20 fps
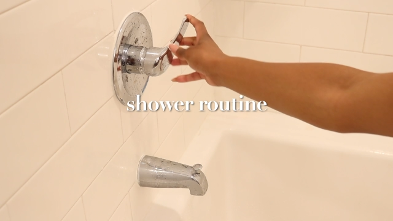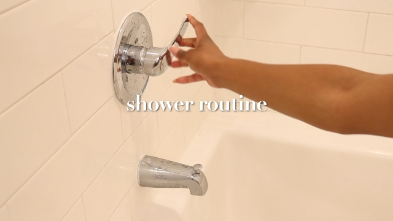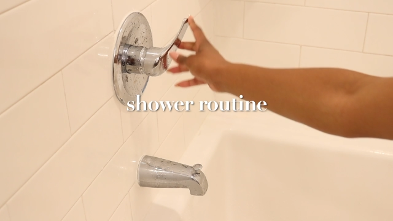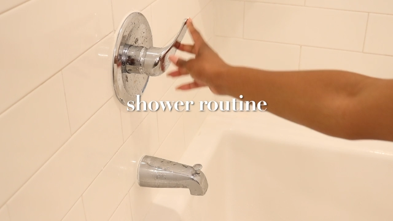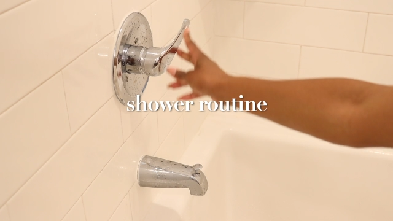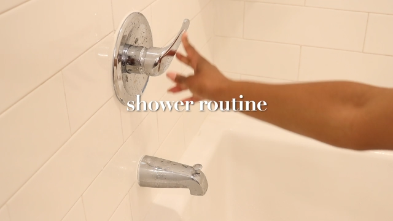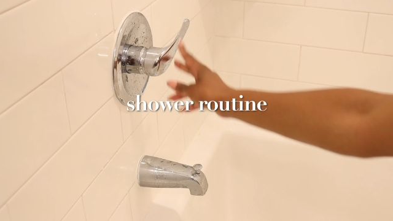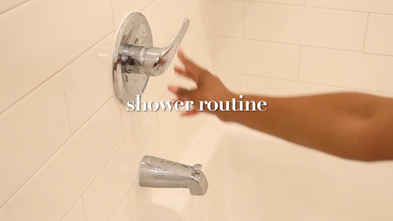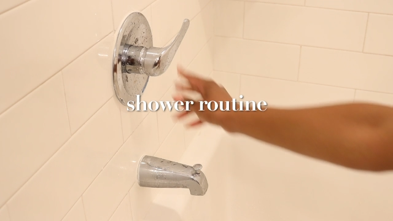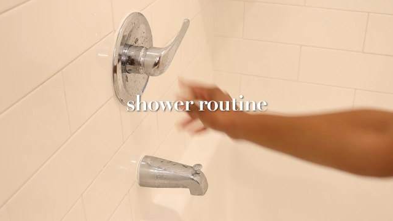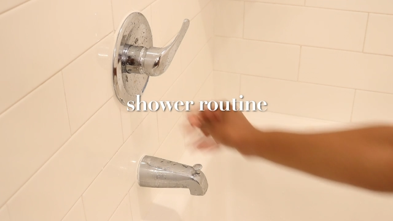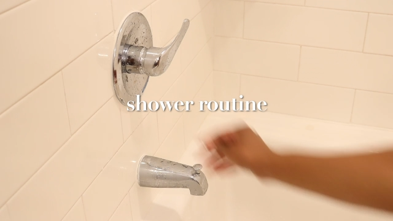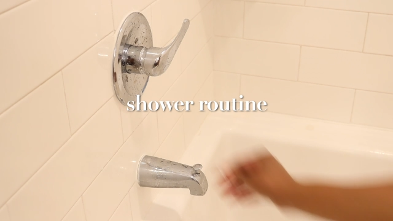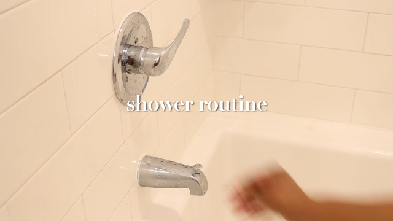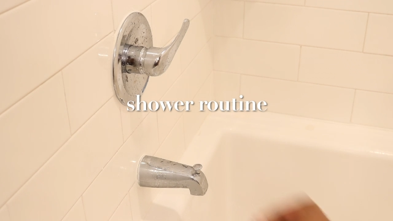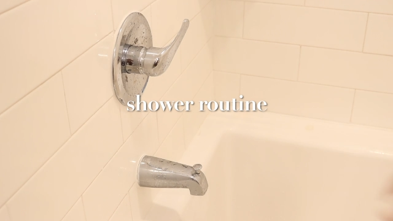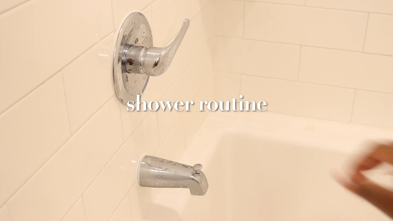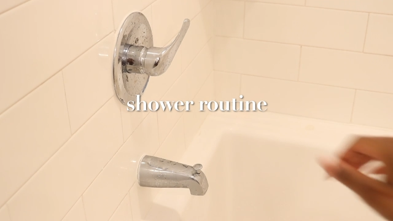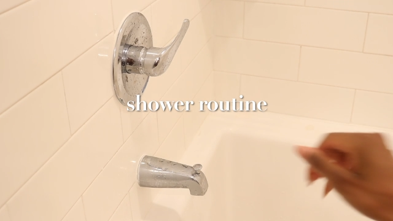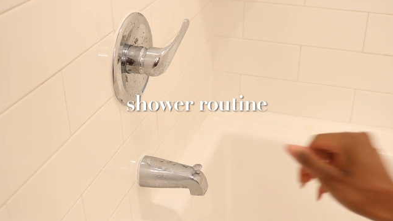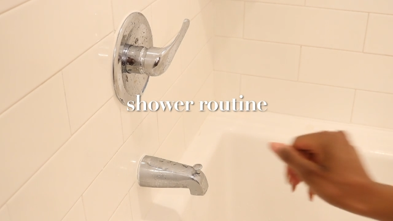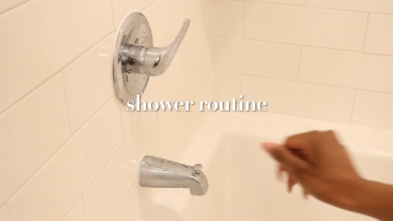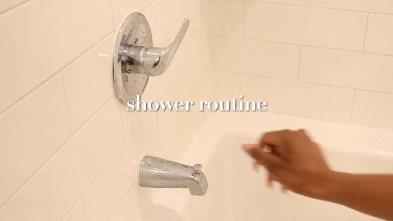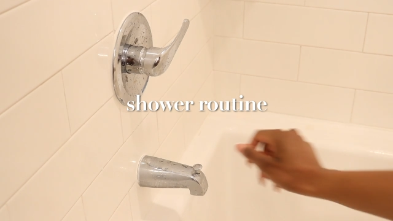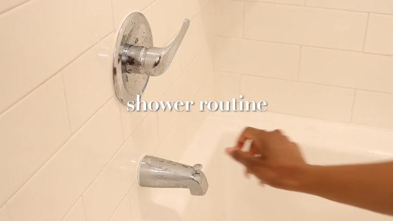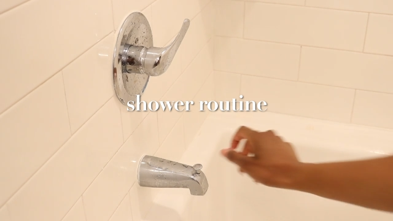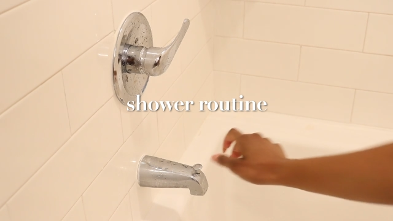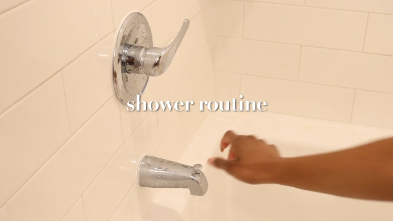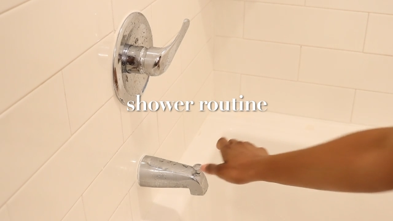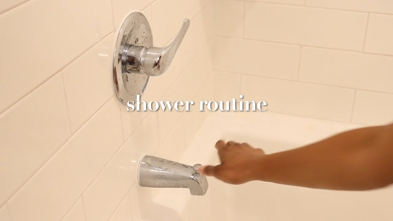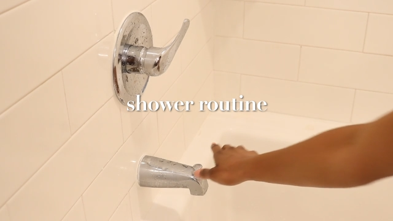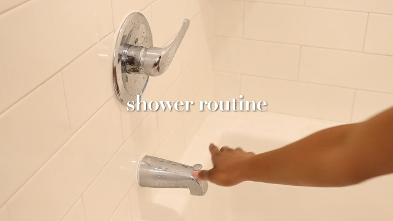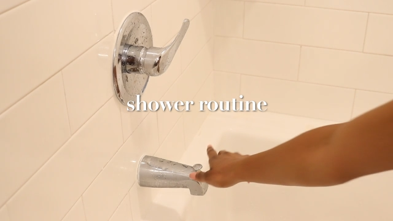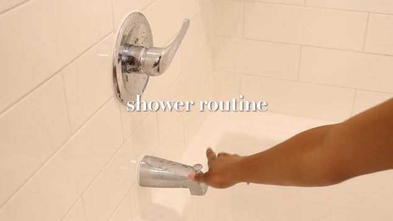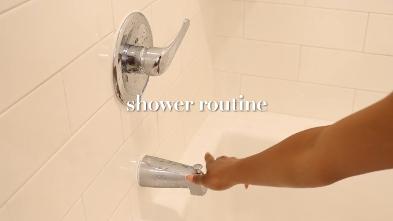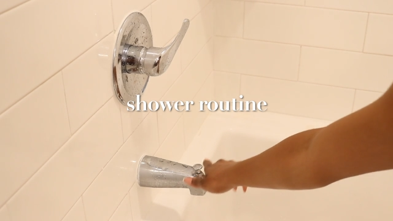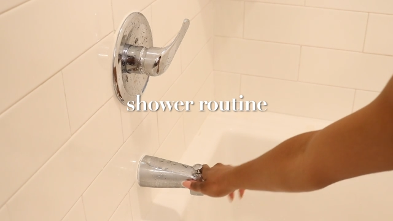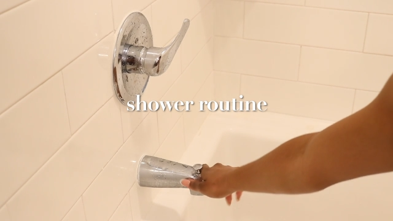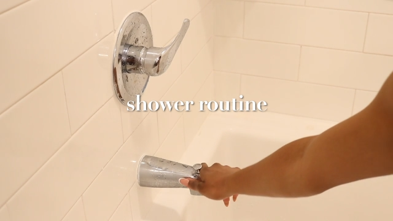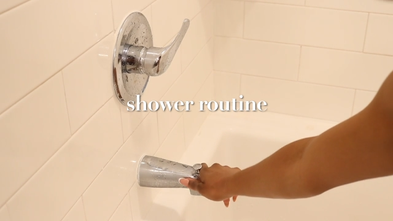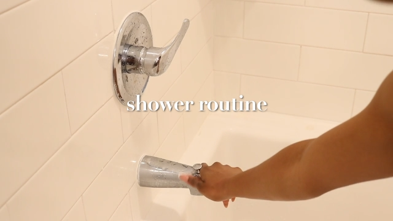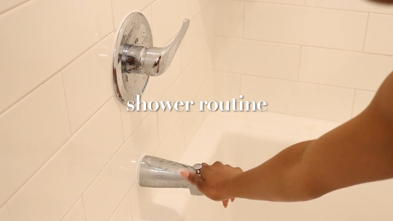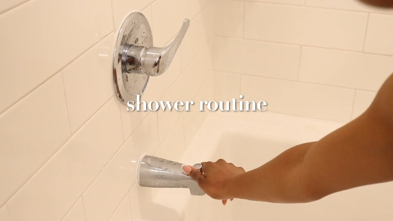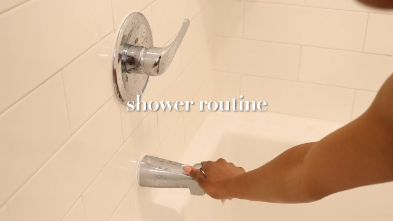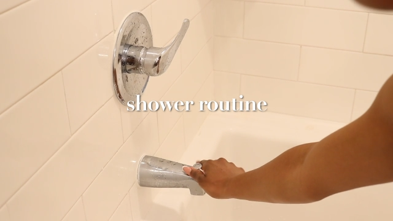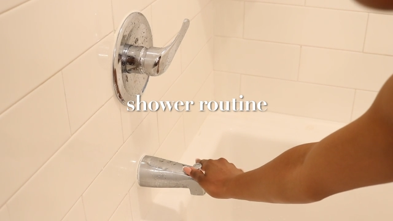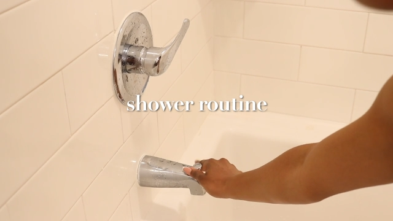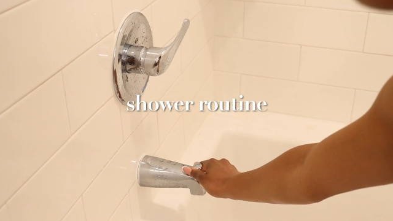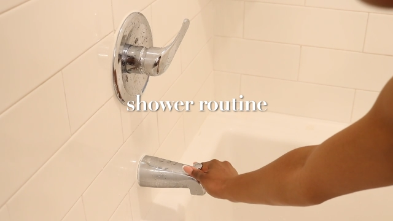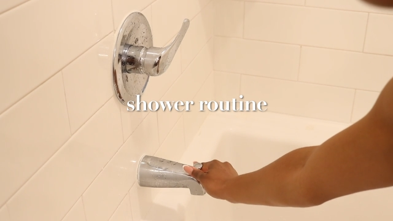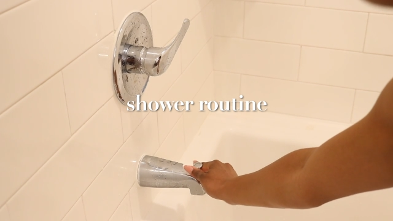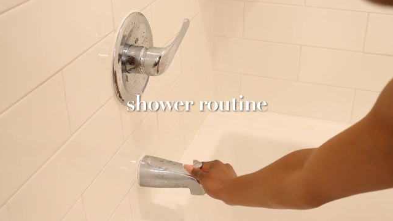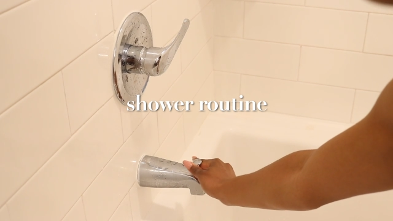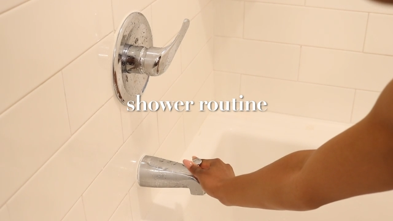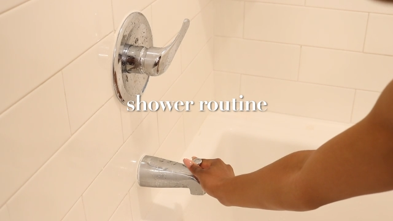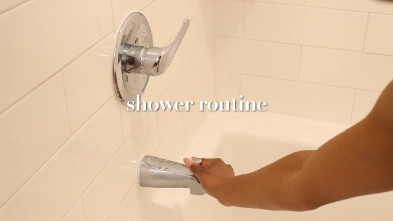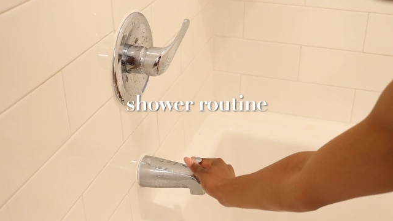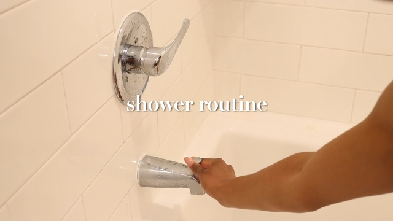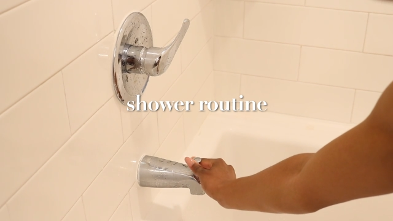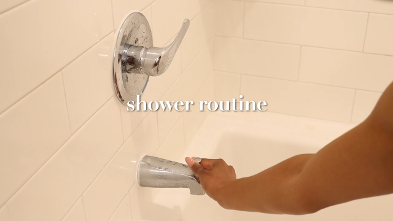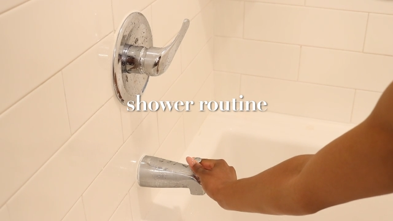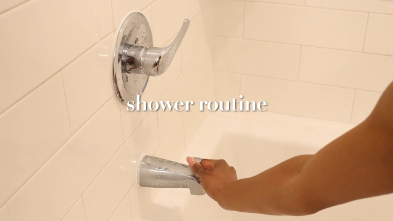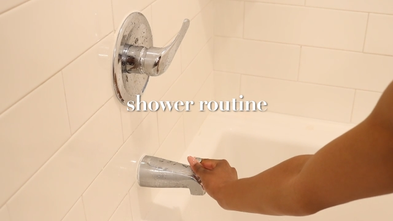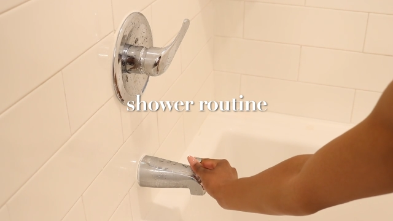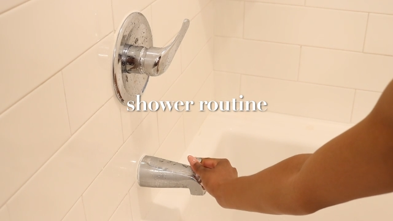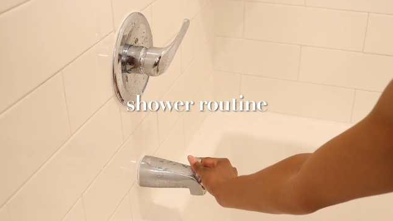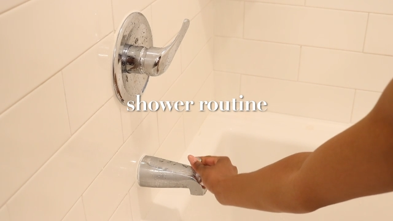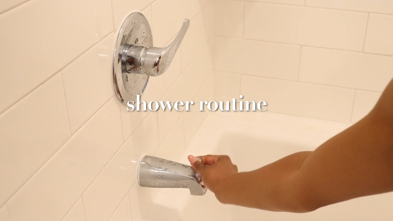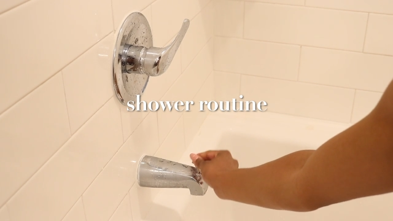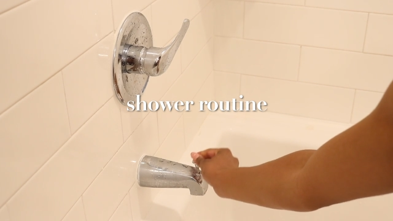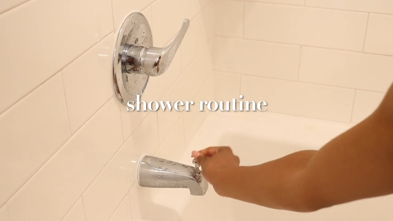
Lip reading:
[unreadable: no face in view]